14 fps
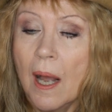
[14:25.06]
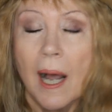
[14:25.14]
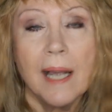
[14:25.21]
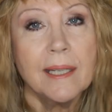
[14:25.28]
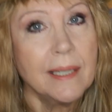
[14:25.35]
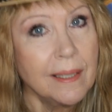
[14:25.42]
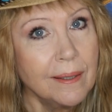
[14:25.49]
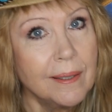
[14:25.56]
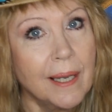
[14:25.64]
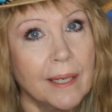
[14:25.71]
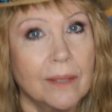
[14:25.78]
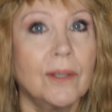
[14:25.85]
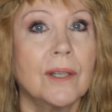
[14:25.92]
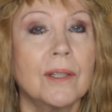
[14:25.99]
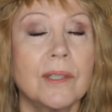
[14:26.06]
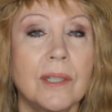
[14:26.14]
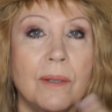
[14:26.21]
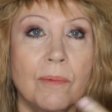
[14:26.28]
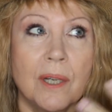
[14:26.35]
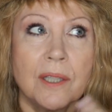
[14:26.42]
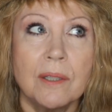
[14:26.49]
I did like this.
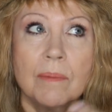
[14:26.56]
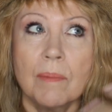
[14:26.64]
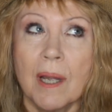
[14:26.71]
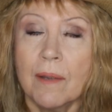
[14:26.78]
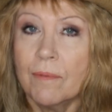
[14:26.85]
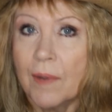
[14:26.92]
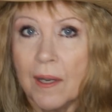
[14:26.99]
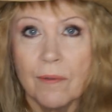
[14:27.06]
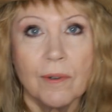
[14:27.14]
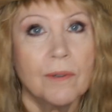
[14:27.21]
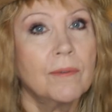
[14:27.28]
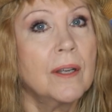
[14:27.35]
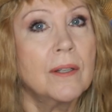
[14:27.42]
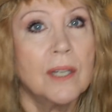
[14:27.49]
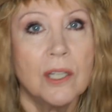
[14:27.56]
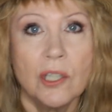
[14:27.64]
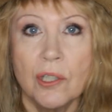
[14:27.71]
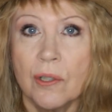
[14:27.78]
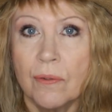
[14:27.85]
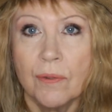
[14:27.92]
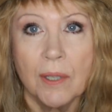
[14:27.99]
It wasn't my favorite
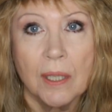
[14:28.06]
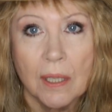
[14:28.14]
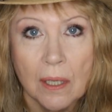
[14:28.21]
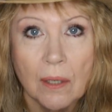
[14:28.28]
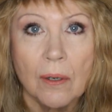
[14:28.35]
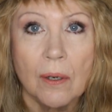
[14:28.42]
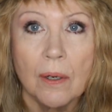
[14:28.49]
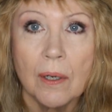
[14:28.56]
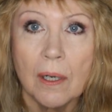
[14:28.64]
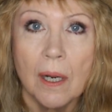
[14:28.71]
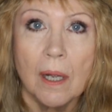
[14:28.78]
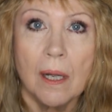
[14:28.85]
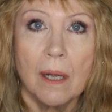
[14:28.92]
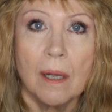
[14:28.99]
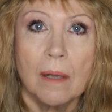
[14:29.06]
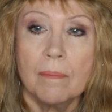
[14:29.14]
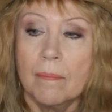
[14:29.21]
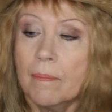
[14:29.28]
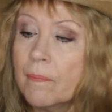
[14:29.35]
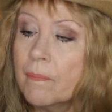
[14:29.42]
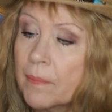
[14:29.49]
foundation of the year.
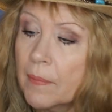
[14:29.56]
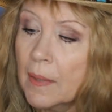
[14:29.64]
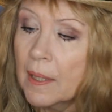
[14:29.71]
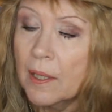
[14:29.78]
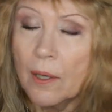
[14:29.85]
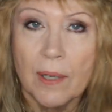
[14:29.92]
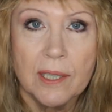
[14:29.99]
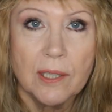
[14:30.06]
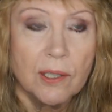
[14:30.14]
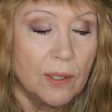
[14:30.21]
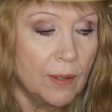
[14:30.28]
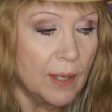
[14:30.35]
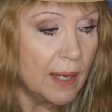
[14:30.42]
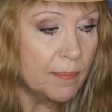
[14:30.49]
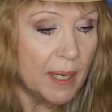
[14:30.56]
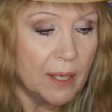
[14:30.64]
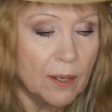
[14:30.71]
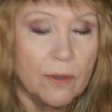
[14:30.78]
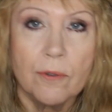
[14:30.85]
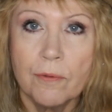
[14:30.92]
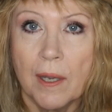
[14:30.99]
You know, I still have my
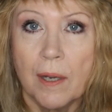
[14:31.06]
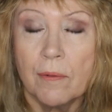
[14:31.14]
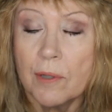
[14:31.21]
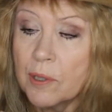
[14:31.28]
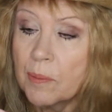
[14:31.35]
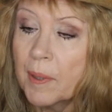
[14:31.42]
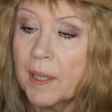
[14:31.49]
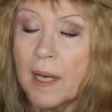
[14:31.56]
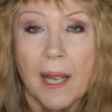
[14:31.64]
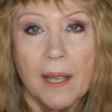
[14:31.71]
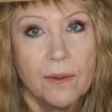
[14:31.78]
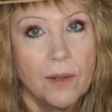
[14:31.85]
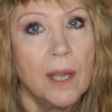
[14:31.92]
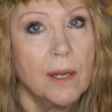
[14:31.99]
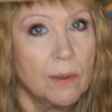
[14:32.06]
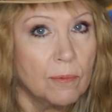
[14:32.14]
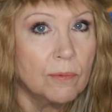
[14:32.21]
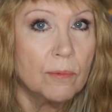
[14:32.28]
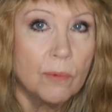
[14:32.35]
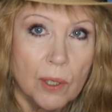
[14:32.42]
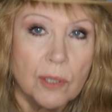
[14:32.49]
other favorites, but I thought it
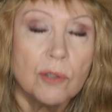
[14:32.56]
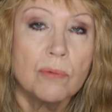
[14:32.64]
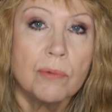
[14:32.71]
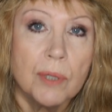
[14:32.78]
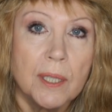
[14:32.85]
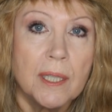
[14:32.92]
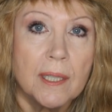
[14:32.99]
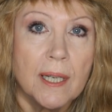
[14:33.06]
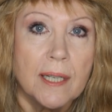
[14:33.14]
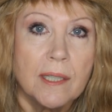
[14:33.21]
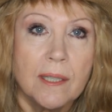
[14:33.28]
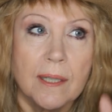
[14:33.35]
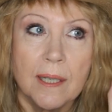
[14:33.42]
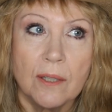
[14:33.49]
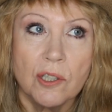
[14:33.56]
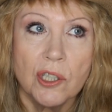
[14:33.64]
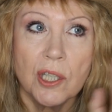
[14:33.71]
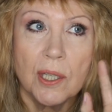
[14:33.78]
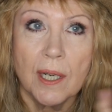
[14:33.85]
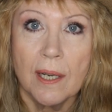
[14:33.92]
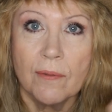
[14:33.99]
worked really nicely. Now, she
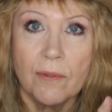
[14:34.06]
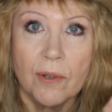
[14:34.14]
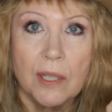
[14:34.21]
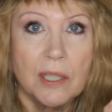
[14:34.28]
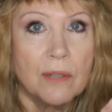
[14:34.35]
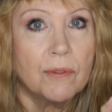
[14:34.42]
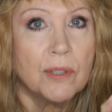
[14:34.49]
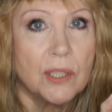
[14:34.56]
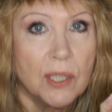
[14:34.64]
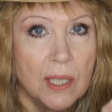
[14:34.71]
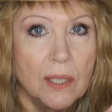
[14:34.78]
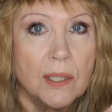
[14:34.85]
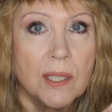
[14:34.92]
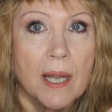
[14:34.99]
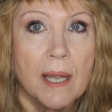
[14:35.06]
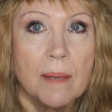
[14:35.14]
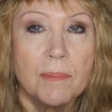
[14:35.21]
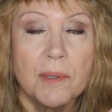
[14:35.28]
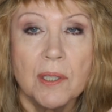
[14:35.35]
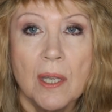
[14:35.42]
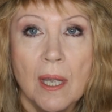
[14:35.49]
and I have very different skin
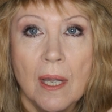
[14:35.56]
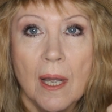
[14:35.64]
types.